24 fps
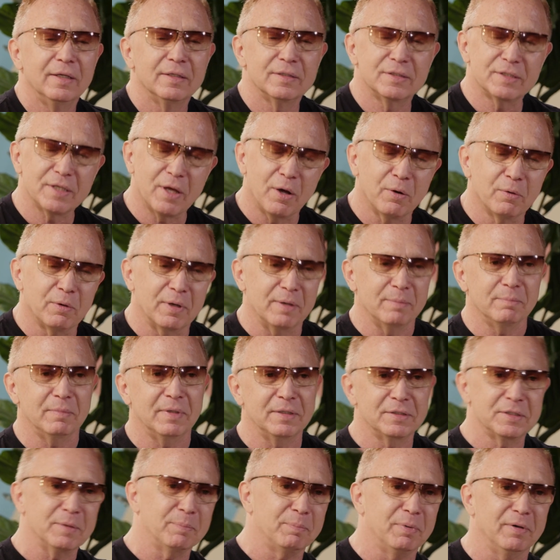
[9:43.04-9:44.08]
So
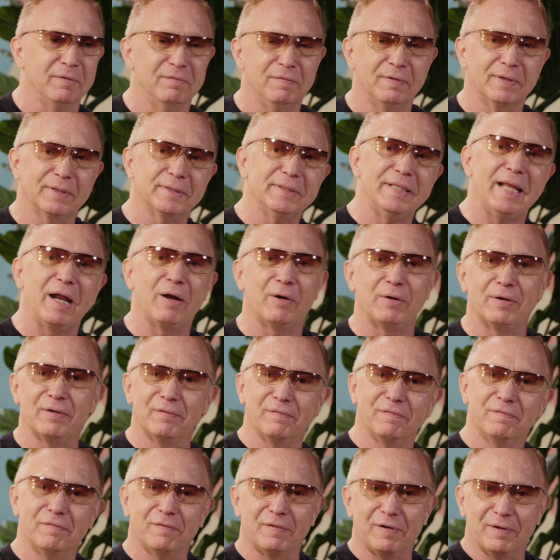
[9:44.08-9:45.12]
it's a perfect
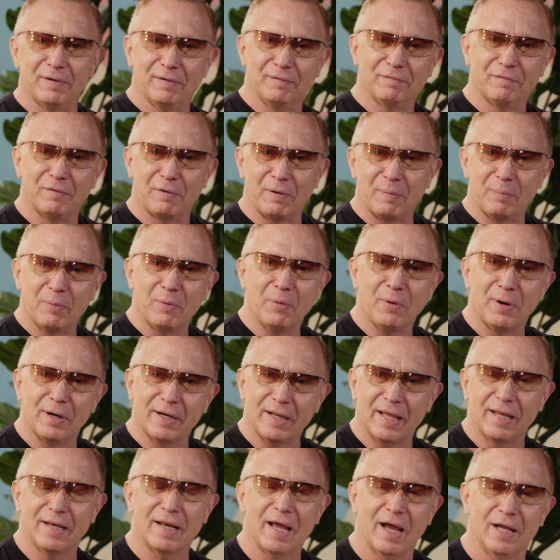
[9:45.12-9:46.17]
narrative for a porn,
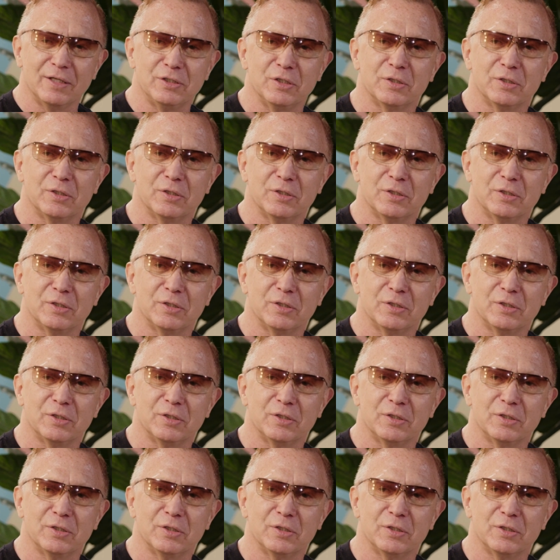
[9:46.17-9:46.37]
and I